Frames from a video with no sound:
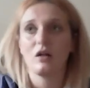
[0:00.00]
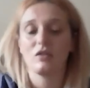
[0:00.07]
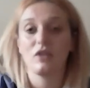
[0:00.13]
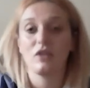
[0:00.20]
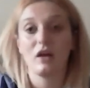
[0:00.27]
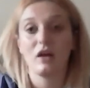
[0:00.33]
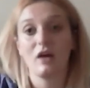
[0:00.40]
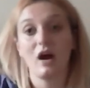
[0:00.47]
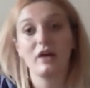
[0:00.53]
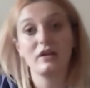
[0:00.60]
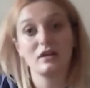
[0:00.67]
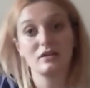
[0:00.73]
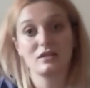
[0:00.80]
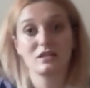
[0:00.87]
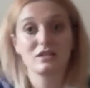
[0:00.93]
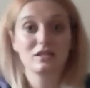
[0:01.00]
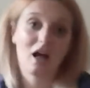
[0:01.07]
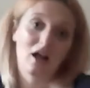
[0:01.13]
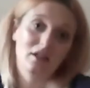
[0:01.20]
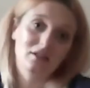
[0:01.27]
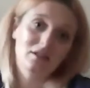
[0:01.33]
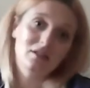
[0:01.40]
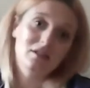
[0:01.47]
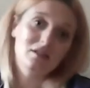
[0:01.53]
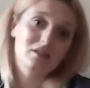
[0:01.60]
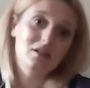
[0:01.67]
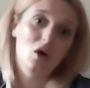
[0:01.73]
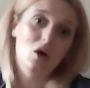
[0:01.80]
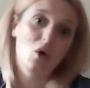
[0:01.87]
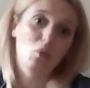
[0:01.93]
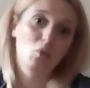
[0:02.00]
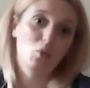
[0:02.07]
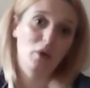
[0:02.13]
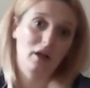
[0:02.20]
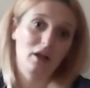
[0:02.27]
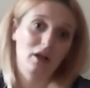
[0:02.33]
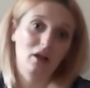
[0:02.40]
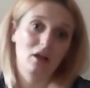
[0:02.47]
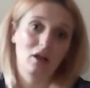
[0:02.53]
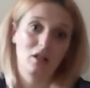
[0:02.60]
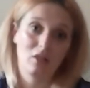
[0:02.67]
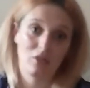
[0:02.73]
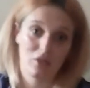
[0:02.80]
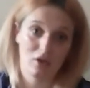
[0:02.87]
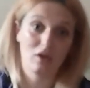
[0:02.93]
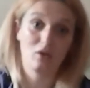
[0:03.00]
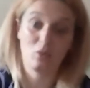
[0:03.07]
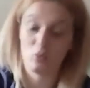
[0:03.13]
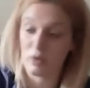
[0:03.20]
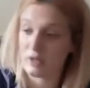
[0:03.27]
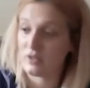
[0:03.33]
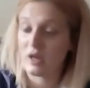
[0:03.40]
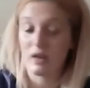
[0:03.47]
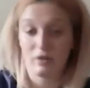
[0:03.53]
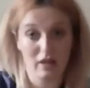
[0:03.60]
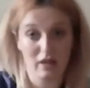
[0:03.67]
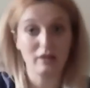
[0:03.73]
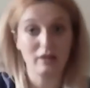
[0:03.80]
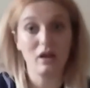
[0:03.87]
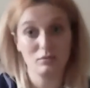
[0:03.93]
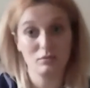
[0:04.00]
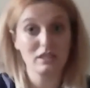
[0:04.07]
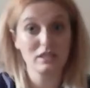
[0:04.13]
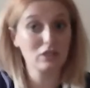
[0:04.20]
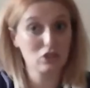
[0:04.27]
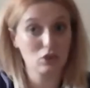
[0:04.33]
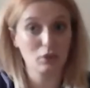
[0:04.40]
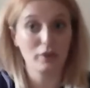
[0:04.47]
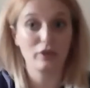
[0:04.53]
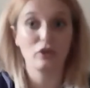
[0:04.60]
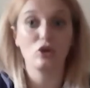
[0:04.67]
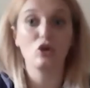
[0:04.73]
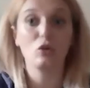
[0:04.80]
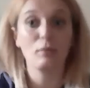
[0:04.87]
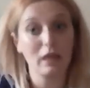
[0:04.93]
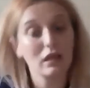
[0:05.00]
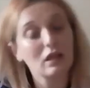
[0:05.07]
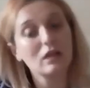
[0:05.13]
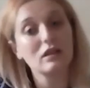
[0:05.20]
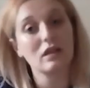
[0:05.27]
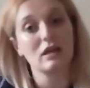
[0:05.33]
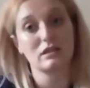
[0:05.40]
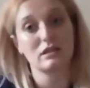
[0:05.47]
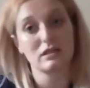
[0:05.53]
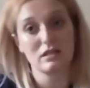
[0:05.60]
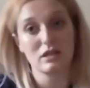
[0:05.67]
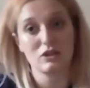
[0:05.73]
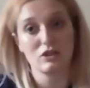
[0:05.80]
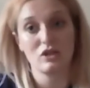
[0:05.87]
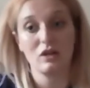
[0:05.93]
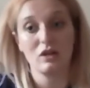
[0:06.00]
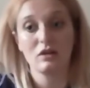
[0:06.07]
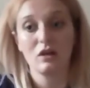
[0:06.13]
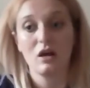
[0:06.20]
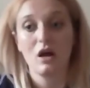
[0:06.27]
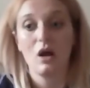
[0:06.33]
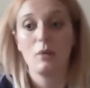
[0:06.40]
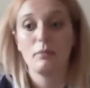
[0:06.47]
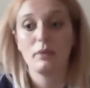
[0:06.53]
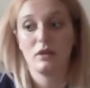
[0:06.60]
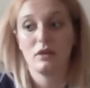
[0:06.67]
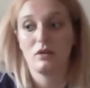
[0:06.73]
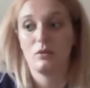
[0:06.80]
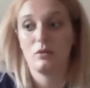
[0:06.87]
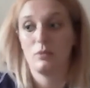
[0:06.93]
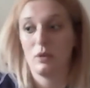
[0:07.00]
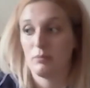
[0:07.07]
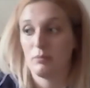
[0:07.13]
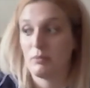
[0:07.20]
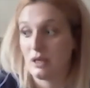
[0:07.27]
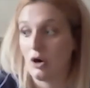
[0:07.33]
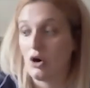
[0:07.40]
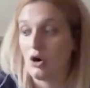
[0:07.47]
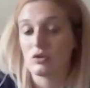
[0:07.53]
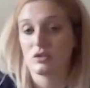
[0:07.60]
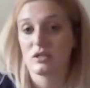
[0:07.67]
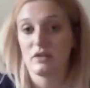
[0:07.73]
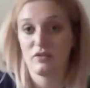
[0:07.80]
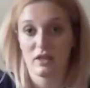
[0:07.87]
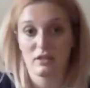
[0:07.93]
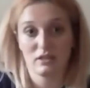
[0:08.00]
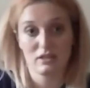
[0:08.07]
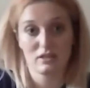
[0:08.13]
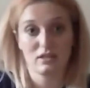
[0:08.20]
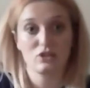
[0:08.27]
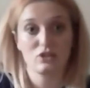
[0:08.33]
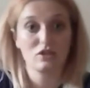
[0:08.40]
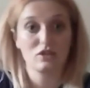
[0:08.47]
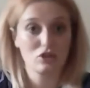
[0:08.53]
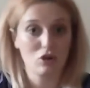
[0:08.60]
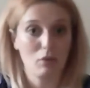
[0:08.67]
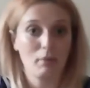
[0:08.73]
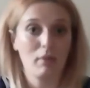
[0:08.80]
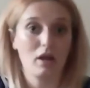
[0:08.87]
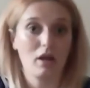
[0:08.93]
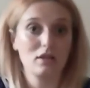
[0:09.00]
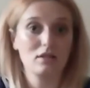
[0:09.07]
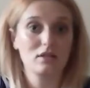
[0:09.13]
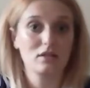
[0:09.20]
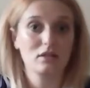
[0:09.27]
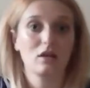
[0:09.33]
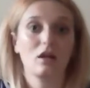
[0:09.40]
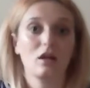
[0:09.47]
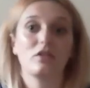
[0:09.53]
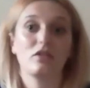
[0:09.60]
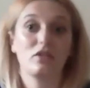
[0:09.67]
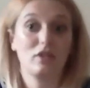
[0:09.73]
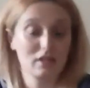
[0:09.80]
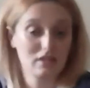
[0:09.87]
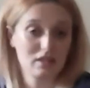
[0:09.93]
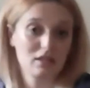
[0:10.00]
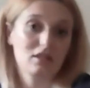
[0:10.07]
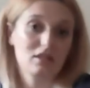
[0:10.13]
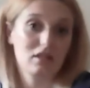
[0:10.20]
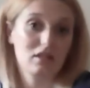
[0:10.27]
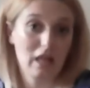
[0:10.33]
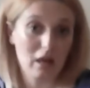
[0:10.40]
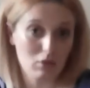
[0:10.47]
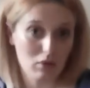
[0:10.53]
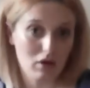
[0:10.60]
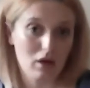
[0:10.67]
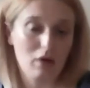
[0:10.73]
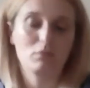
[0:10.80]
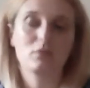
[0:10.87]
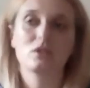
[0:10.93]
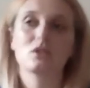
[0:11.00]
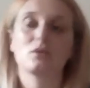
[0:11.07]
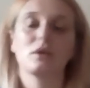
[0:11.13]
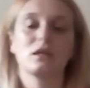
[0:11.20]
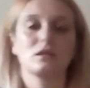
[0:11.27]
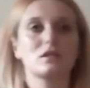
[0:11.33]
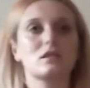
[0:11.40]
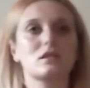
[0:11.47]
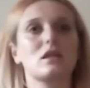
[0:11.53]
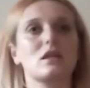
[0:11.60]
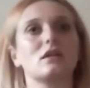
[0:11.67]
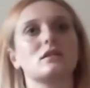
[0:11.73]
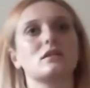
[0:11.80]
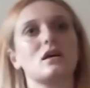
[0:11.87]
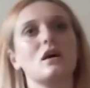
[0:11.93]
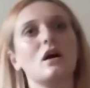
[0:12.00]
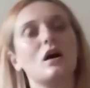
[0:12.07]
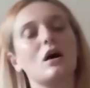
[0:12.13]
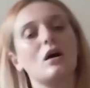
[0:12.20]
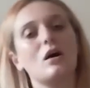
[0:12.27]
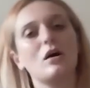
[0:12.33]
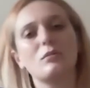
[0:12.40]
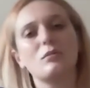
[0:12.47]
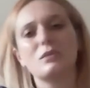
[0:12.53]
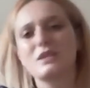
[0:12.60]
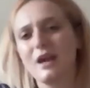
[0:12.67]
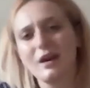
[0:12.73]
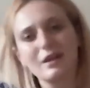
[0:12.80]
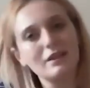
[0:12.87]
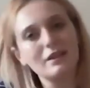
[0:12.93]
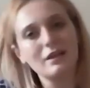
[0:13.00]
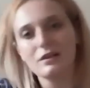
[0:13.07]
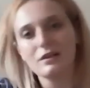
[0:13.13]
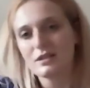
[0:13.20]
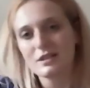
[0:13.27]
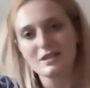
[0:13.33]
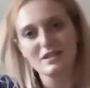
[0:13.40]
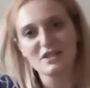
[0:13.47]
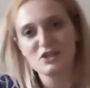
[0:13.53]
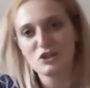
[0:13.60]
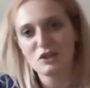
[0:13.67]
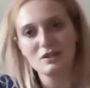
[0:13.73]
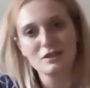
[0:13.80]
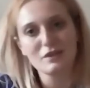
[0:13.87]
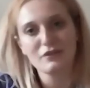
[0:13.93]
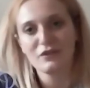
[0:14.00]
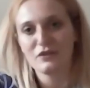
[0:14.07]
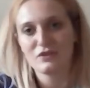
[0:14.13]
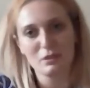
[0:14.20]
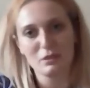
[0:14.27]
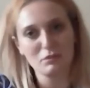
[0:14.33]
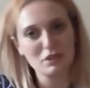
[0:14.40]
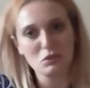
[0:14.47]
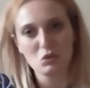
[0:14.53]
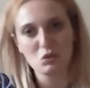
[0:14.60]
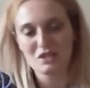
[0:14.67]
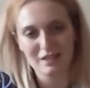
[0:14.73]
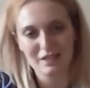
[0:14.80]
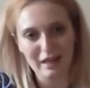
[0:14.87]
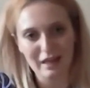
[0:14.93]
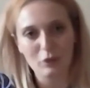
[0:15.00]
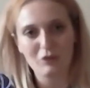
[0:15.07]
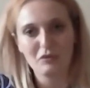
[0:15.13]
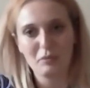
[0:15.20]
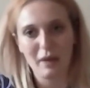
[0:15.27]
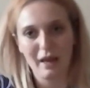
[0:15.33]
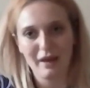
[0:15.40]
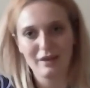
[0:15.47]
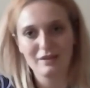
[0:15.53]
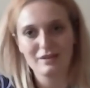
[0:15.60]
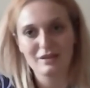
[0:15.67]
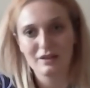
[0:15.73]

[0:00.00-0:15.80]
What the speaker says: then I understand where that then comes into it, that you're making that decision because if that decision is not made, this is the outcome. So I understand the tiny little decisions of, if somebody wants to get out of bed,